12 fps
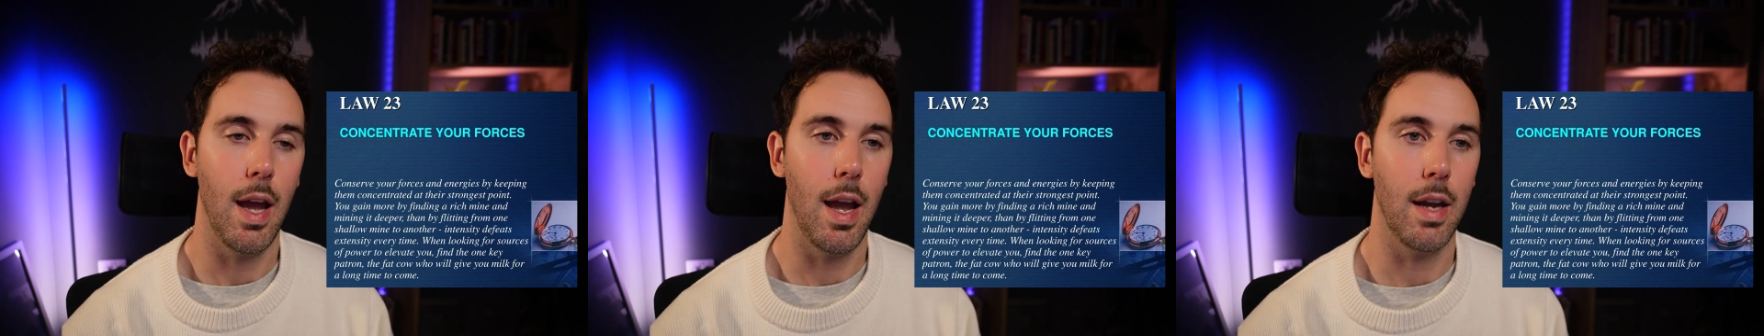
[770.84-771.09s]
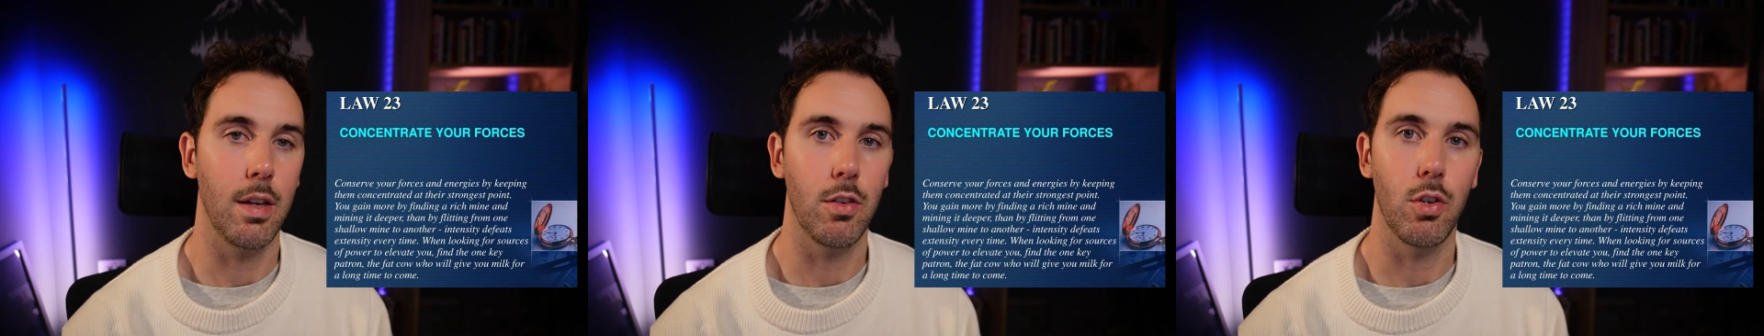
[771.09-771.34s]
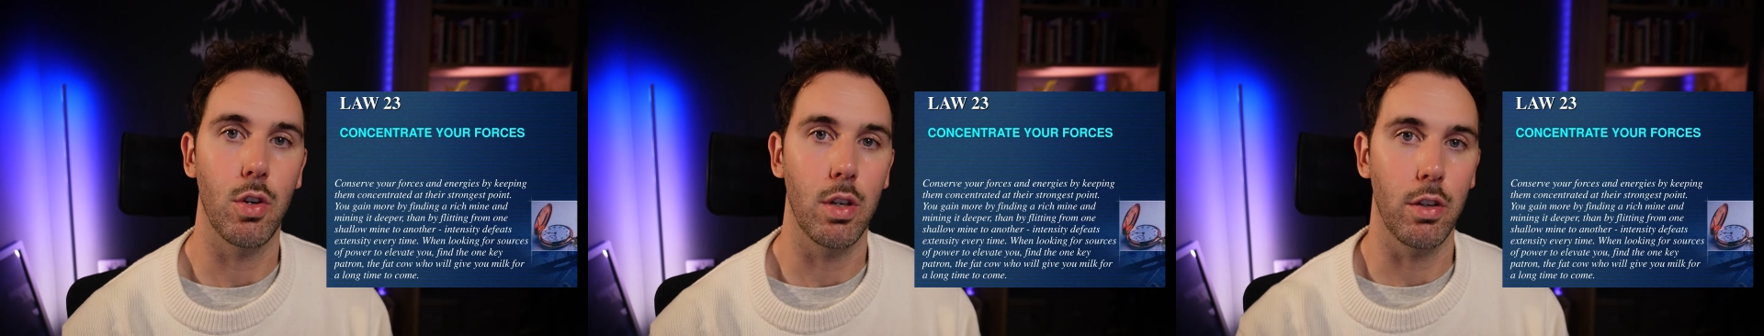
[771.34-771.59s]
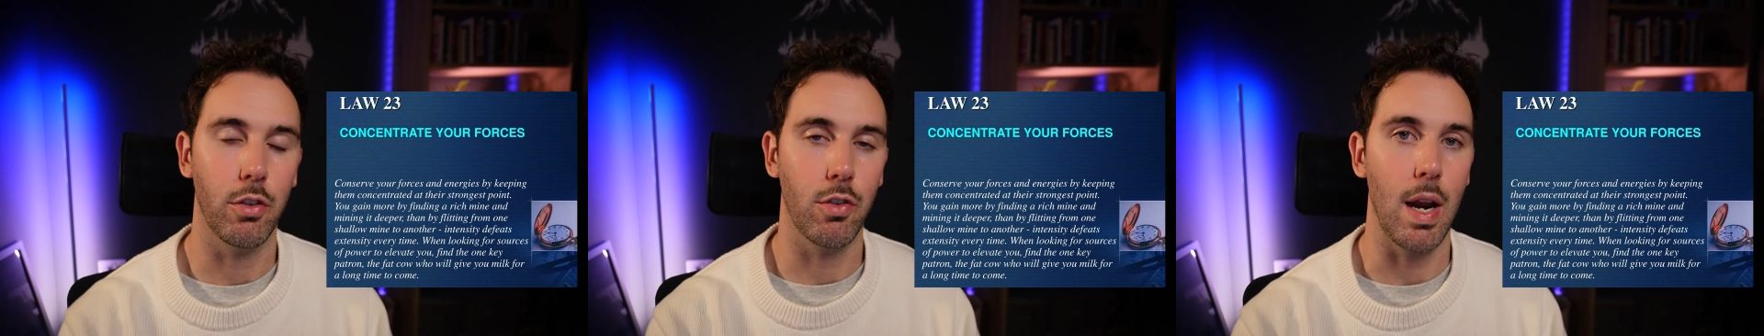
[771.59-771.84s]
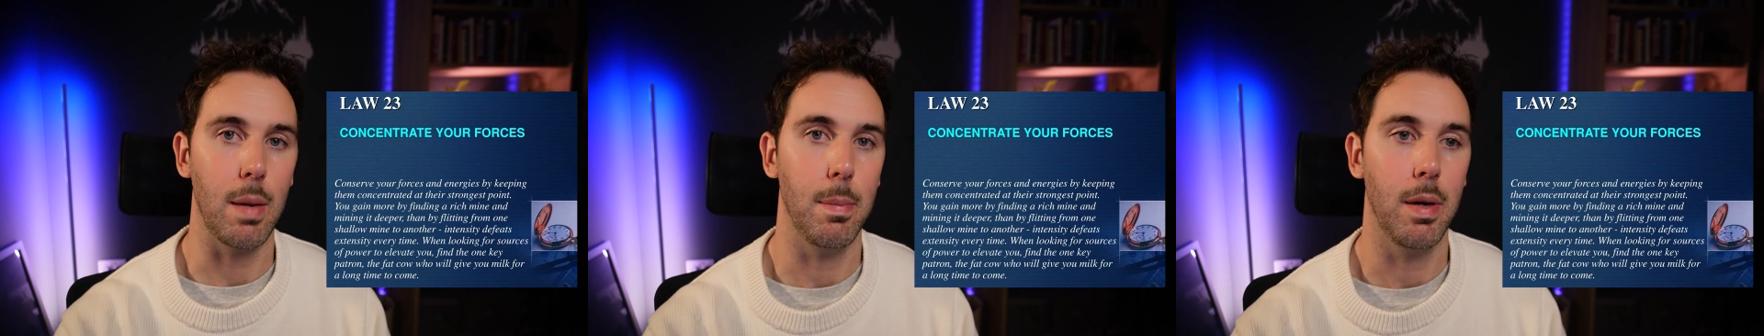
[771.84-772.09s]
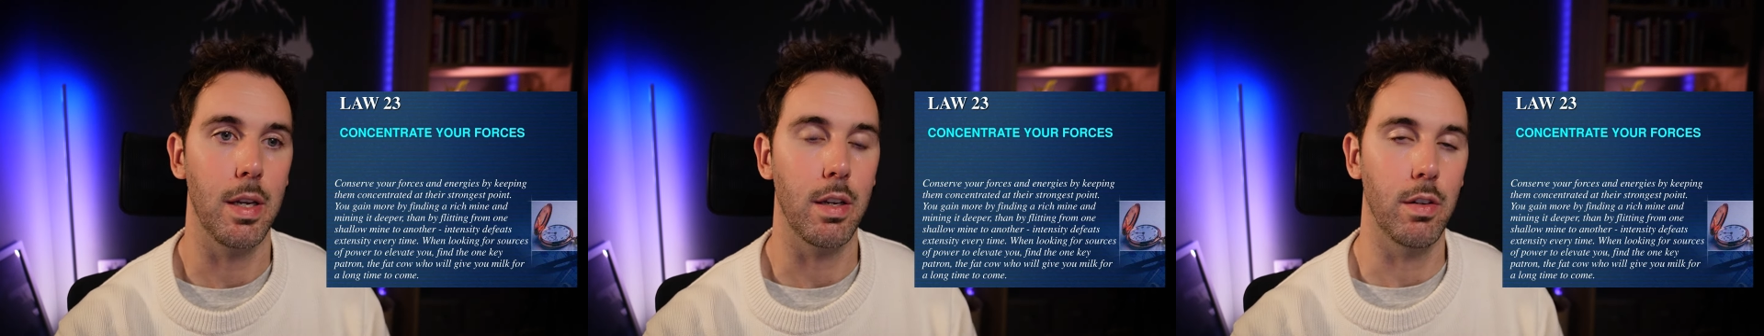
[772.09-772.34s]
and you can extract
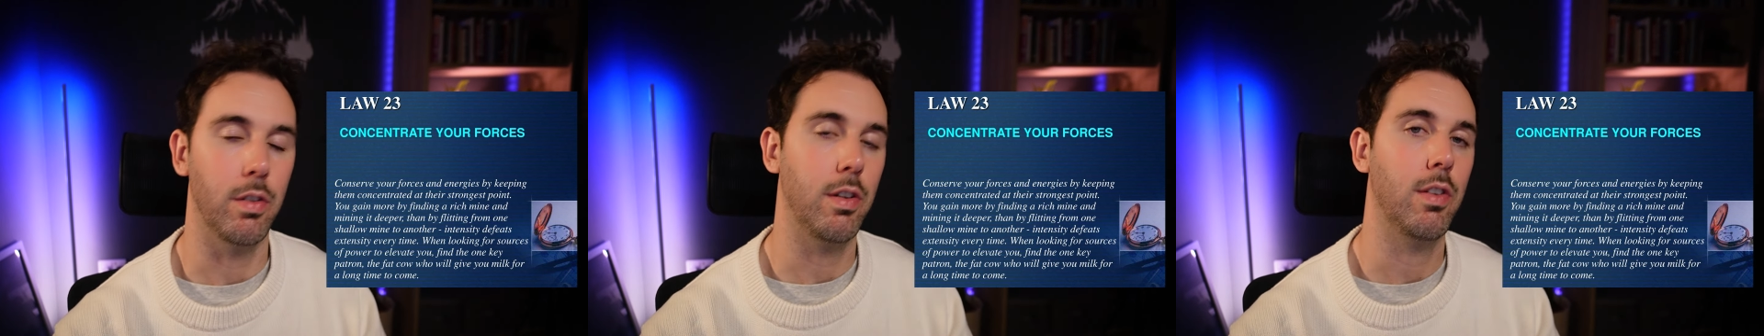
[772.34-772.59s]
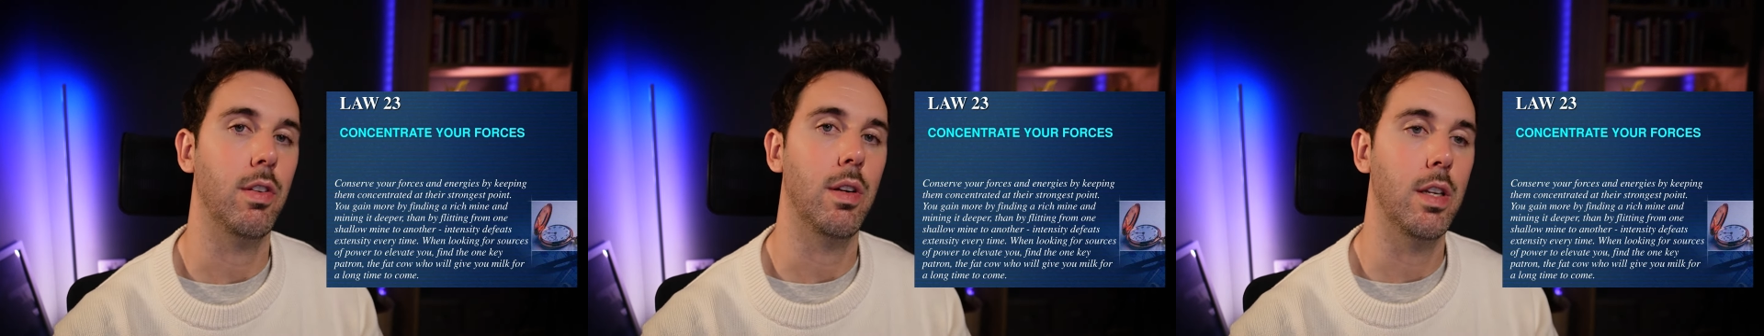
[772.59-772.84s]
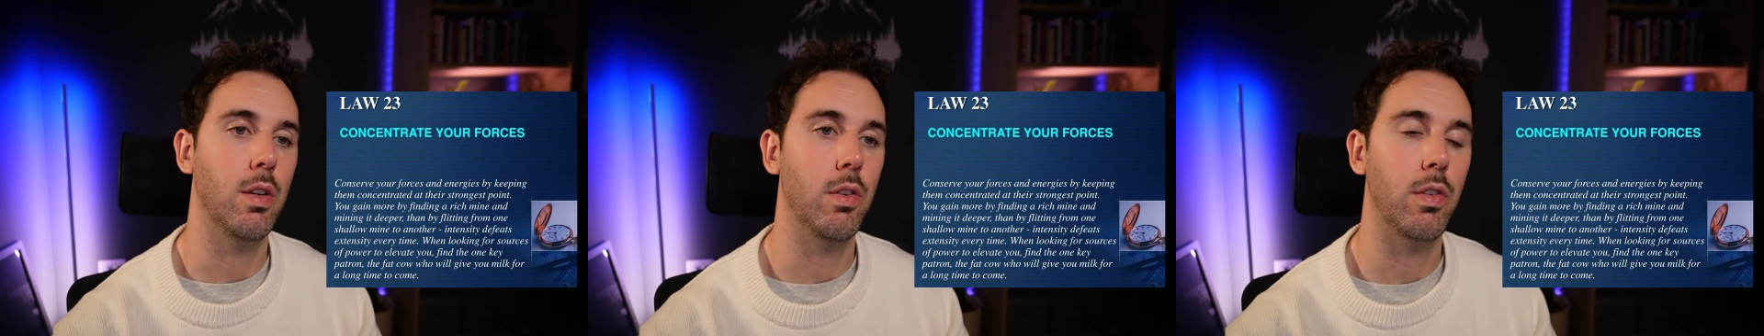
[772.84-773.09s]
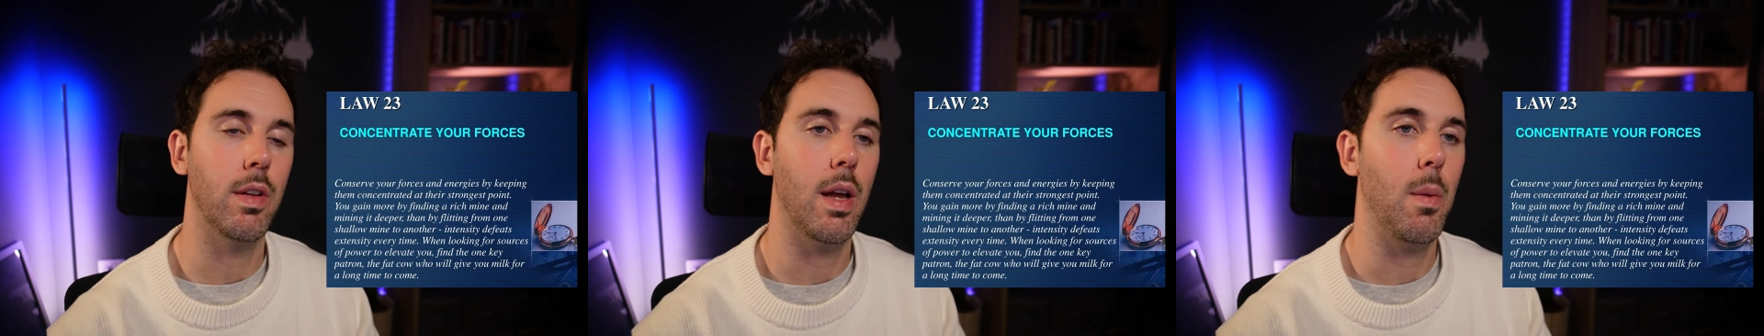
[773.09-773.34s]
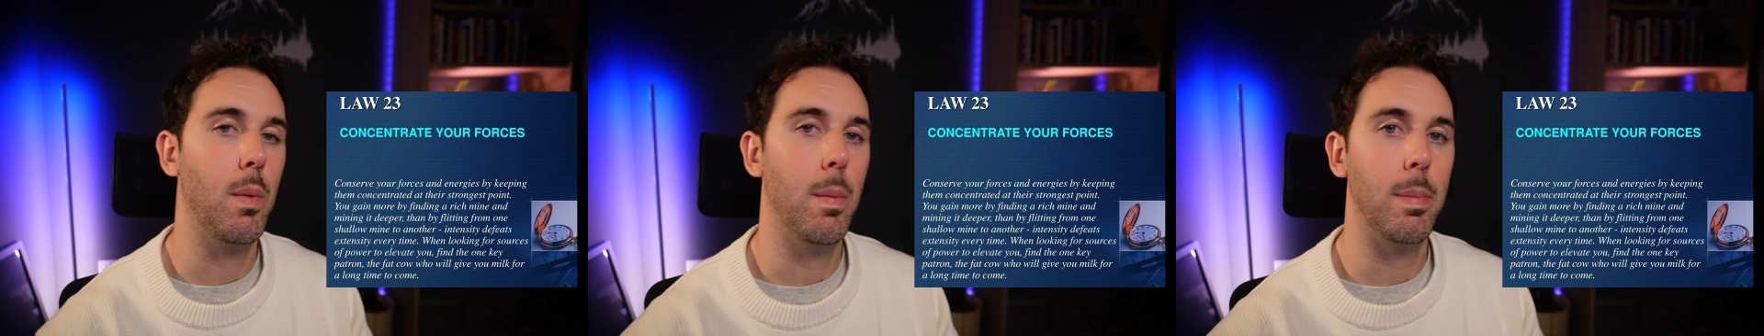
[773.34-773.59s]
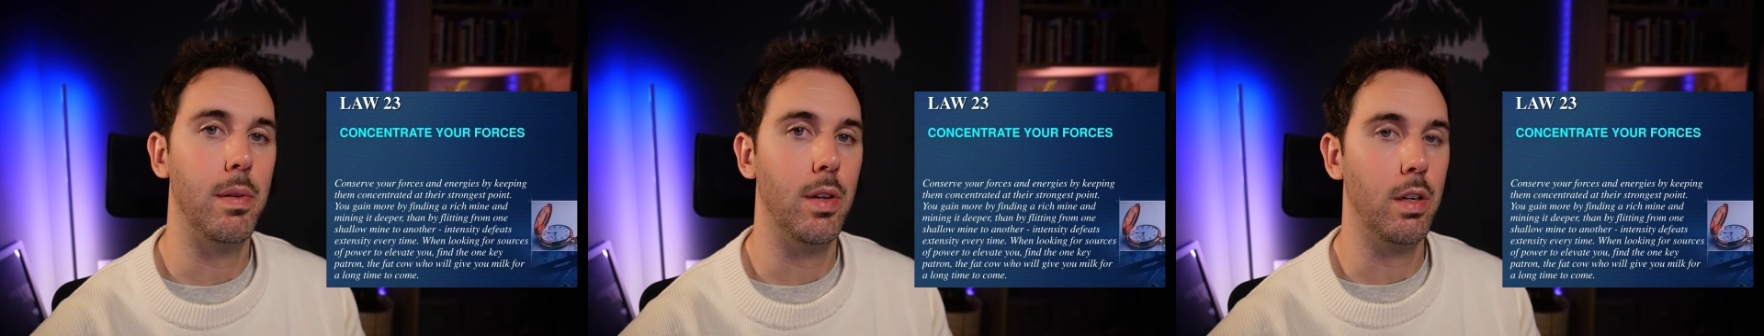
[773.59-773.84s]
money consistently using that one
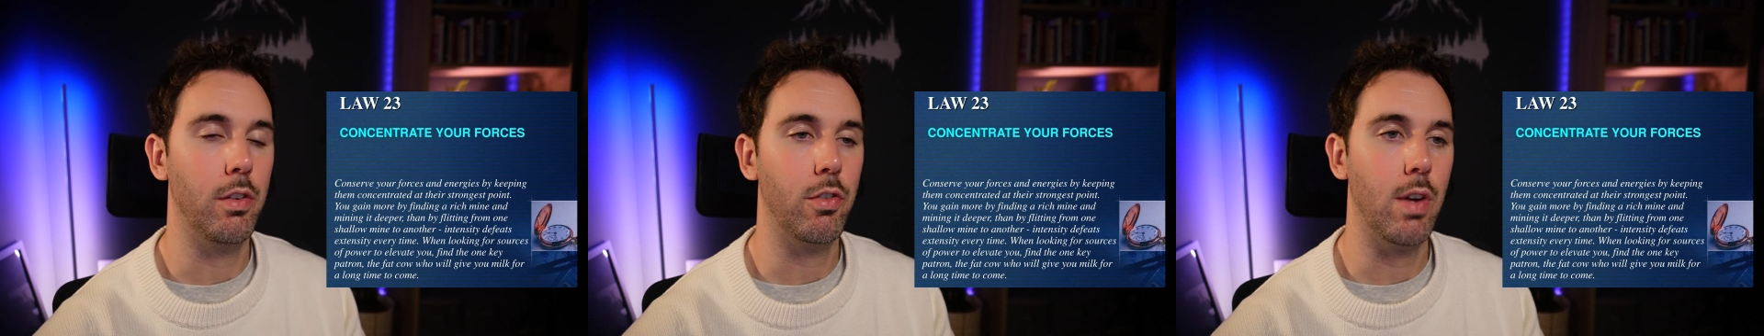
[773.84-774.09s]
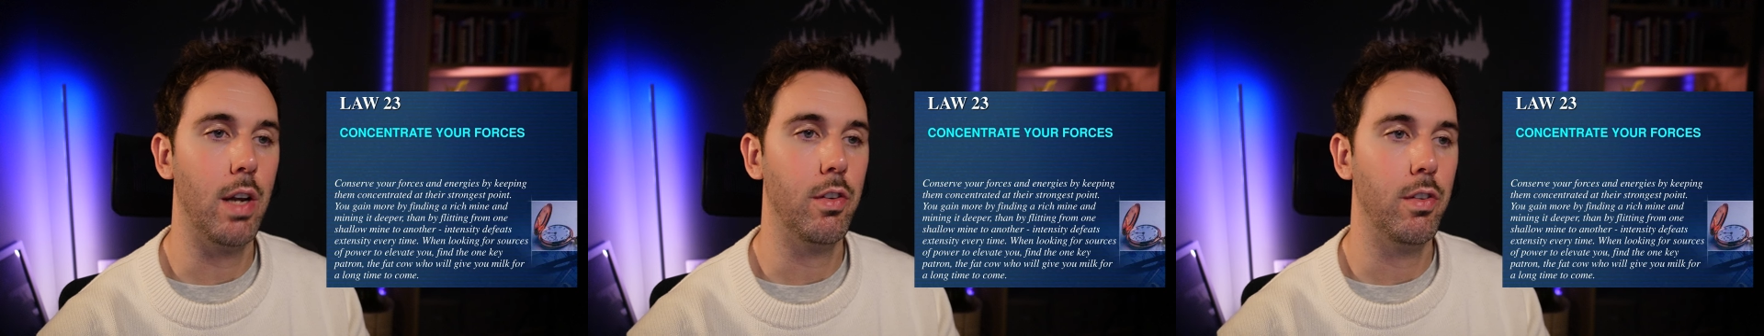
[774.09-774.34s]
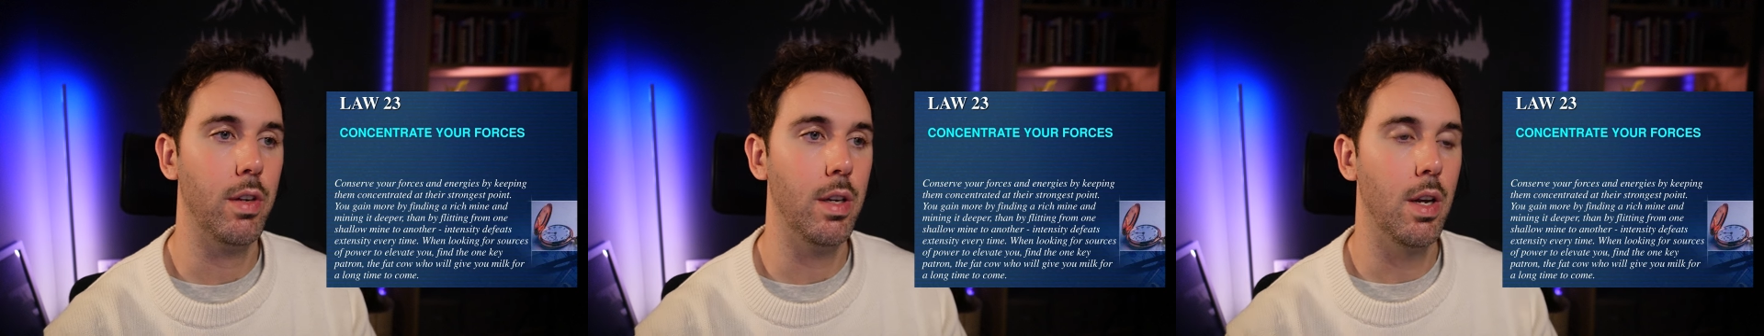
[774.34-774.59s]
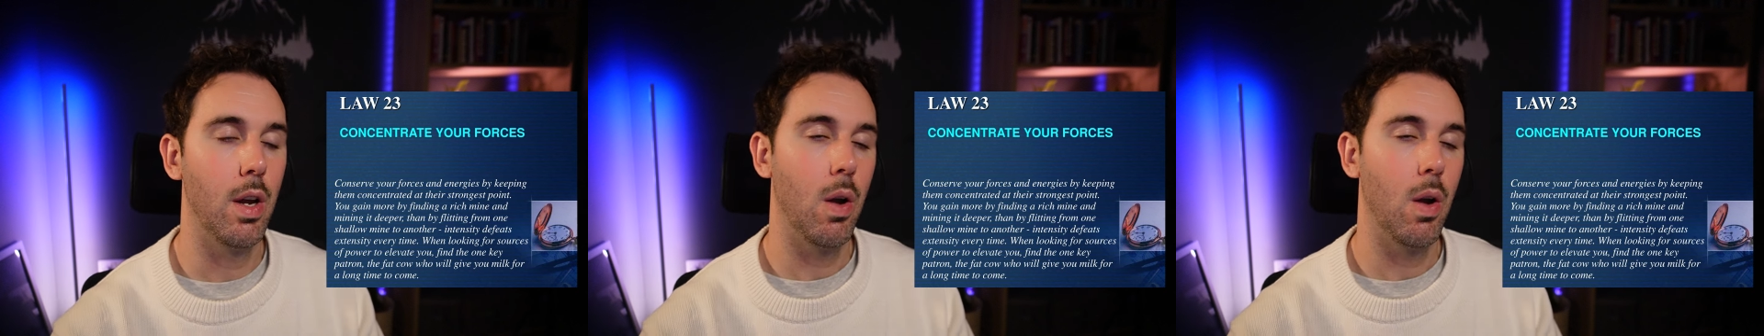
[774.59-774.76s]
particular strategy,